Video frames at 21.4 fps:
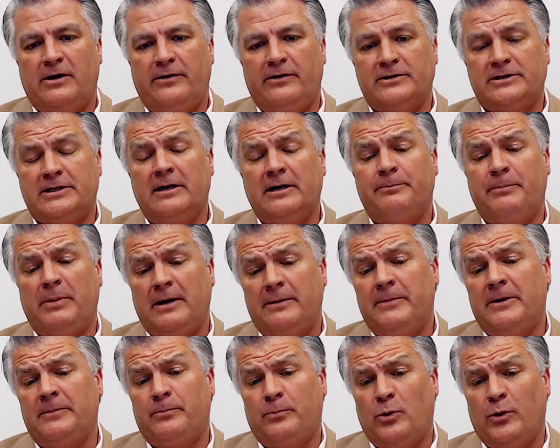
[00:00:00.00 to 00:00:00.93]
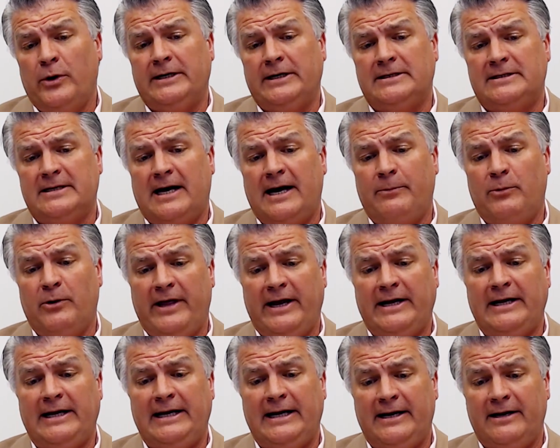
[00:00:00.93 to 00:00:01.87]
there's going to come a point in time where they
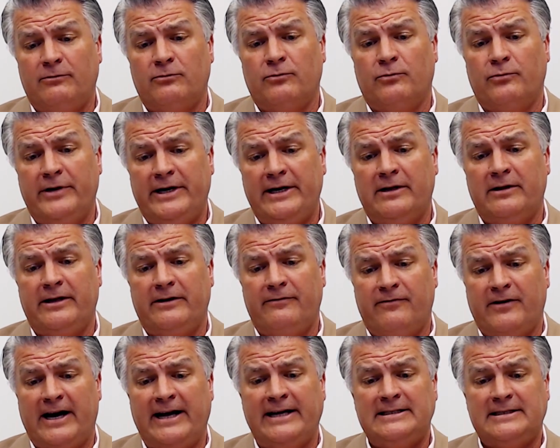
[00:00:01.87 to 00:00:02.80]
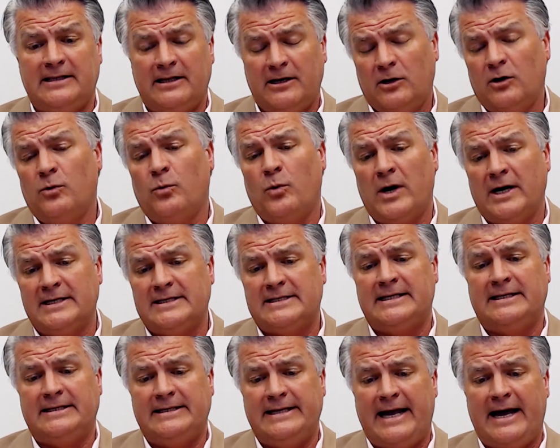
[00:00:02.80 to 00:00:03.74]
need real advice and they're going to want to
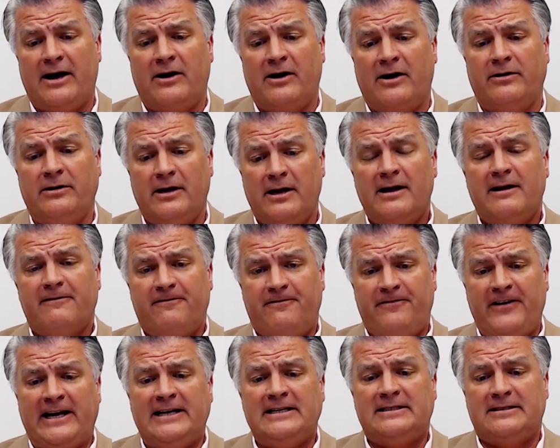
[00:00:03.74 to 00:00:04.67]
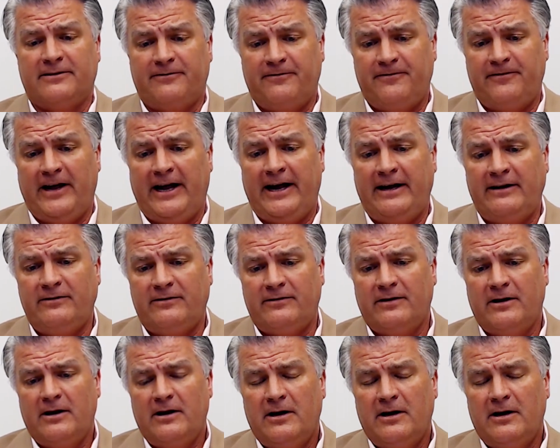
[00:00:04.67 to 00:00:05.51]
sit down face to face.